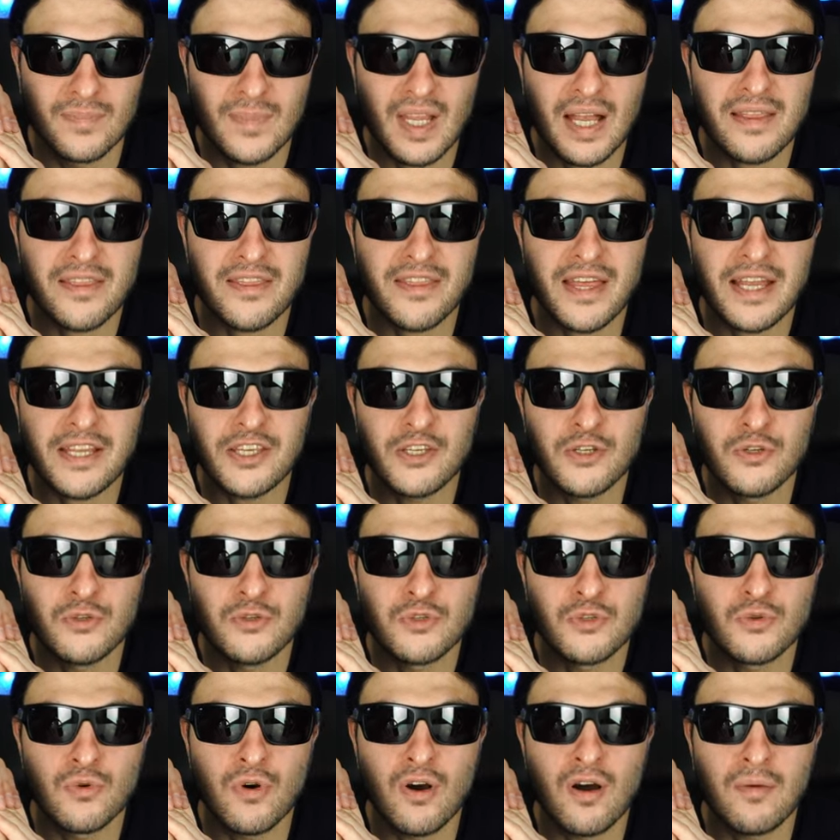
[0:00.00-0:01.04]
And thank you
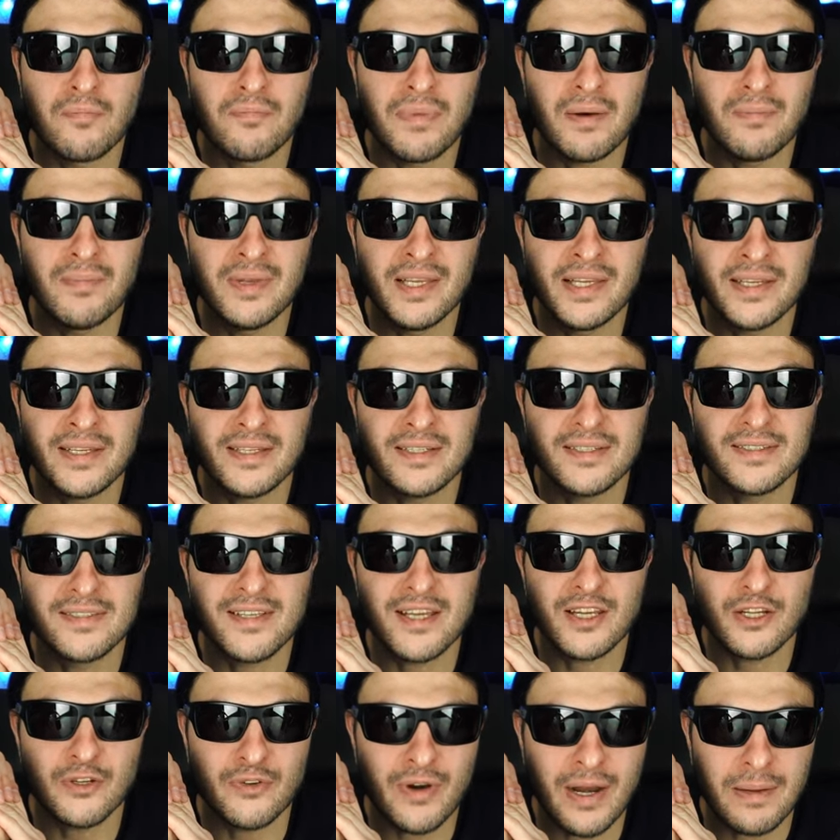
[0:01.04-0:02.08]
to our public
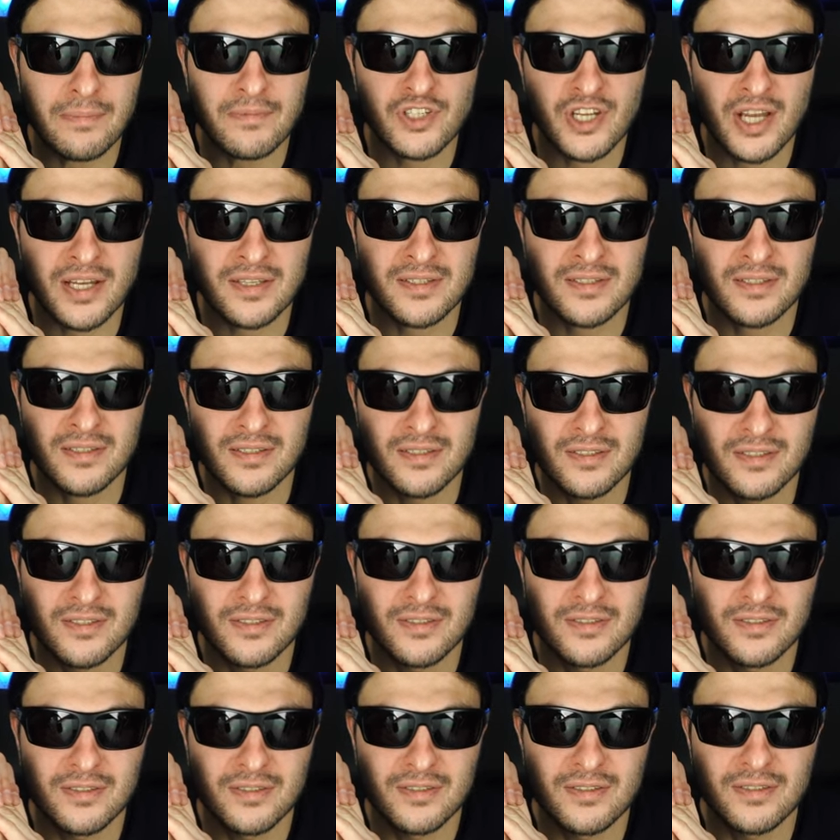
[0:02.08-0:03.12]
Telegram chat.
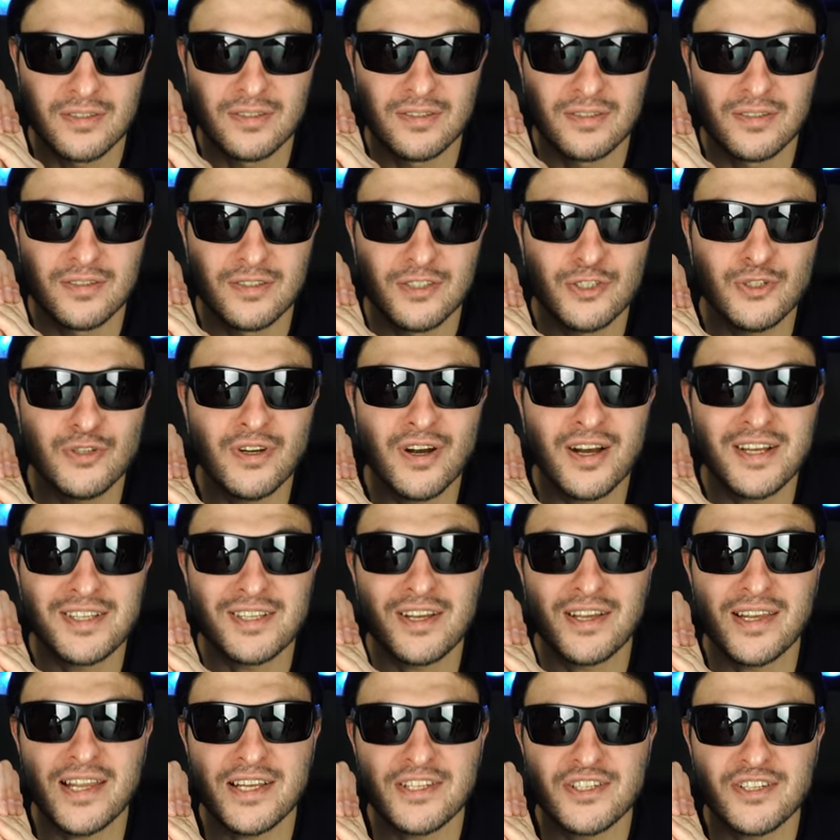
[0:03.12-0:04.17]
You guys
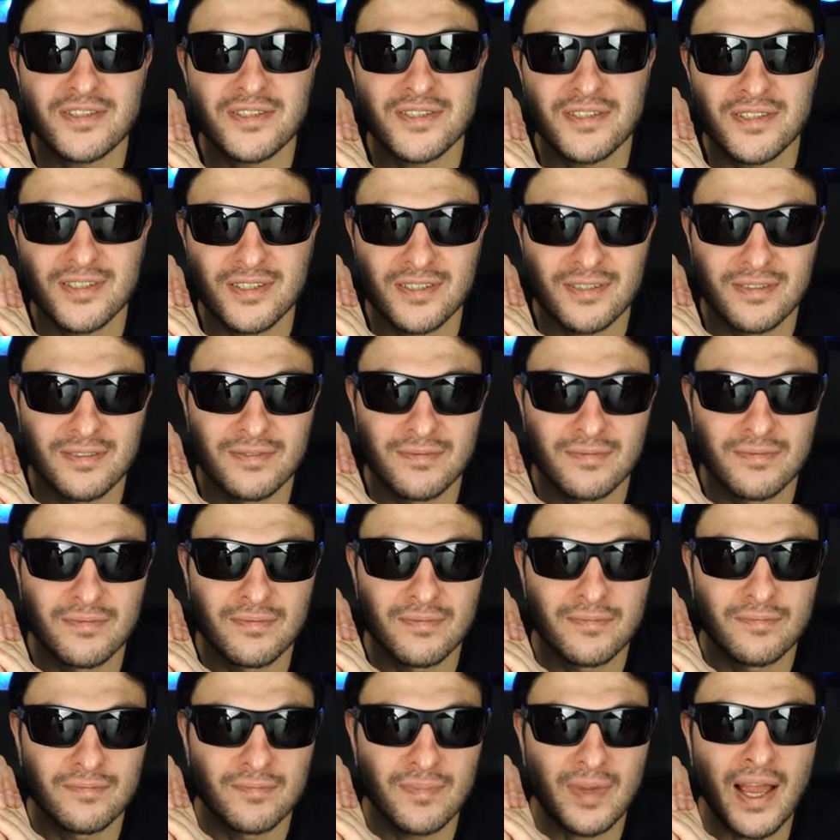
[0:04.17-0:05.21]
are legends.
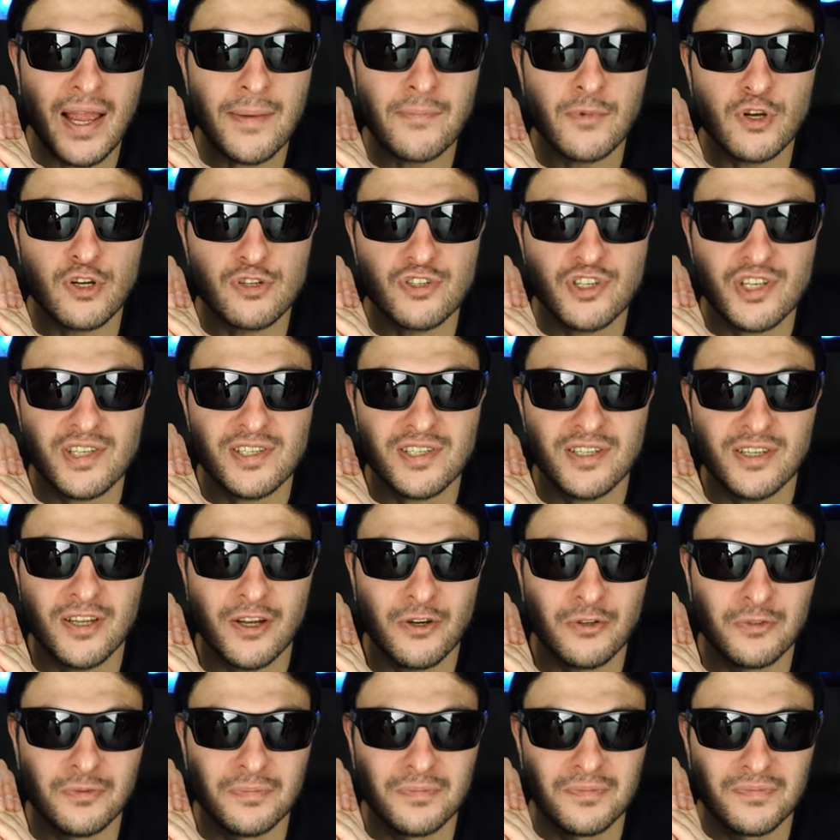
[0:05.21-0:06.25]
I'm Koji
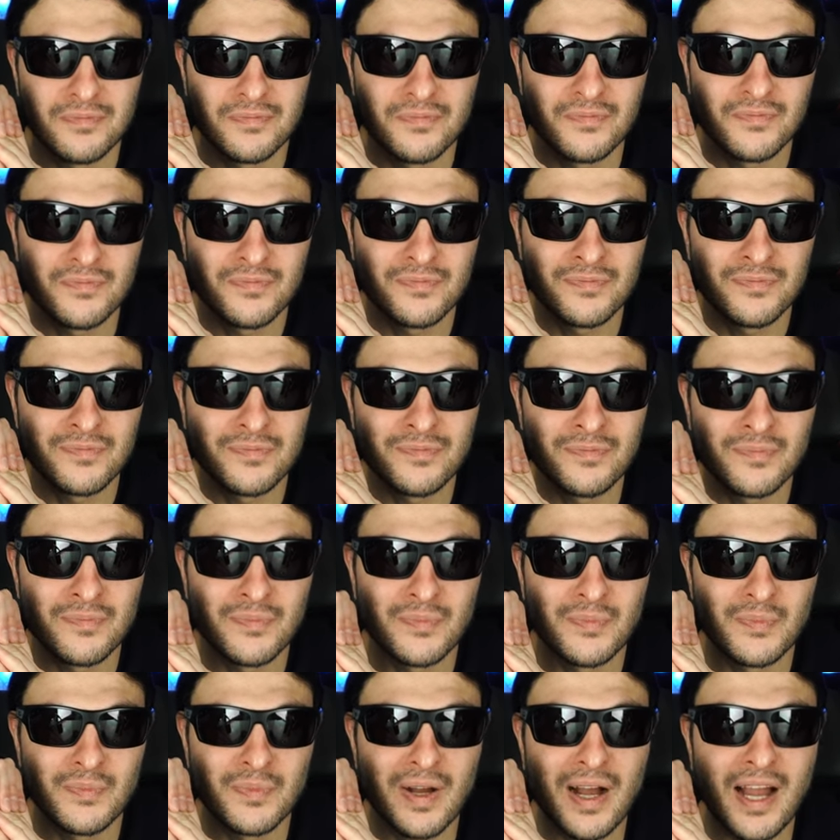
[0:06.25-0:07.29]
Sio.
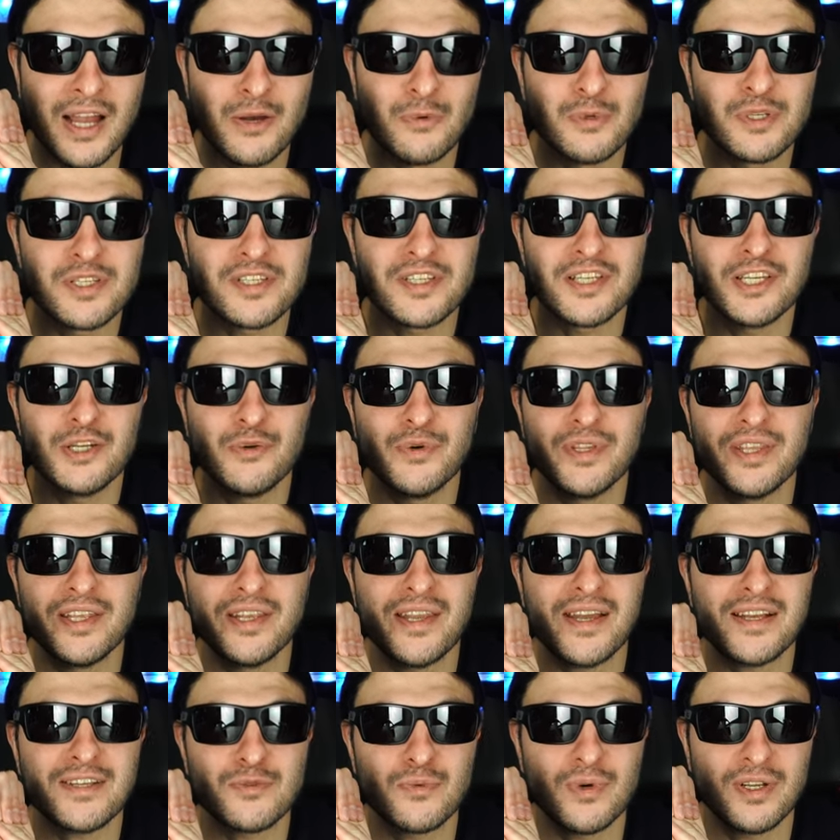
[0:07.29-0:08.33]
I will see you in the
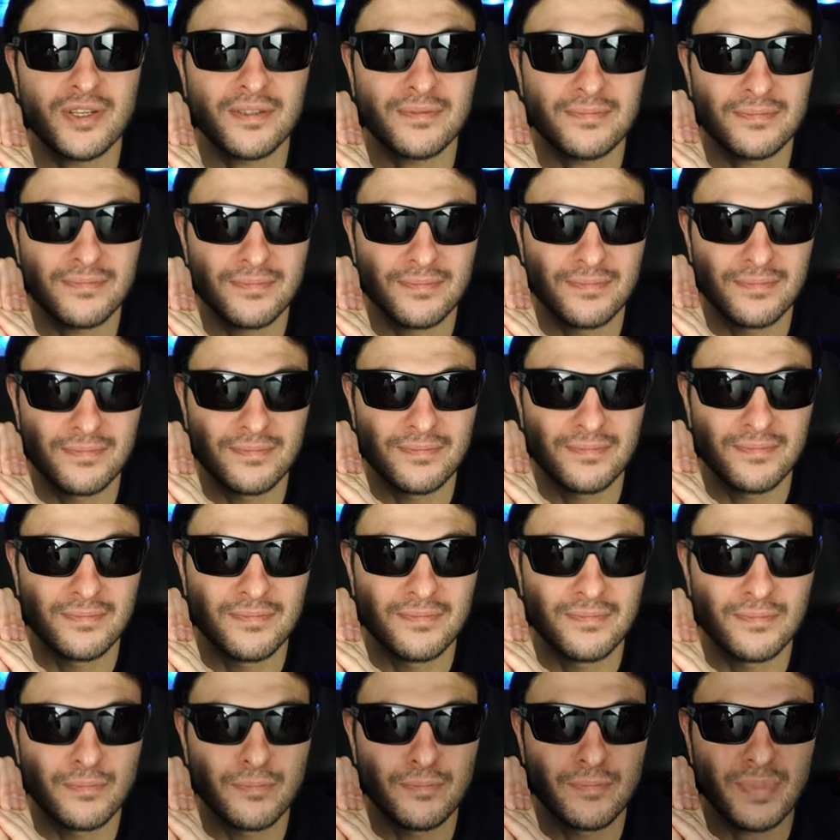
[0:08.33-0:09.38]
next one.
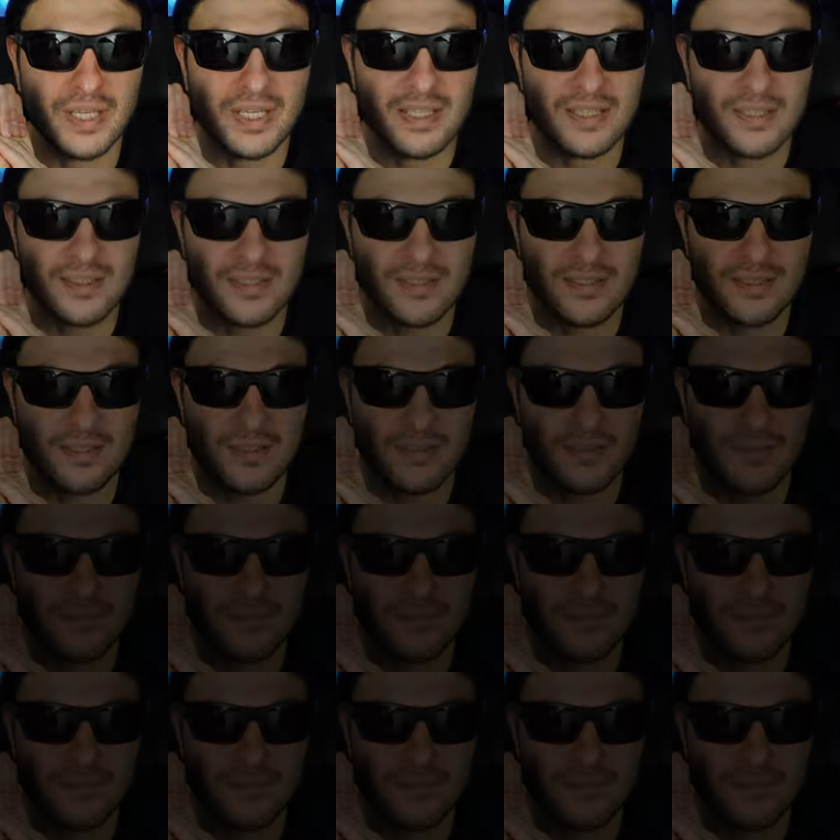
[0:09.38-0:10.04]
Peace.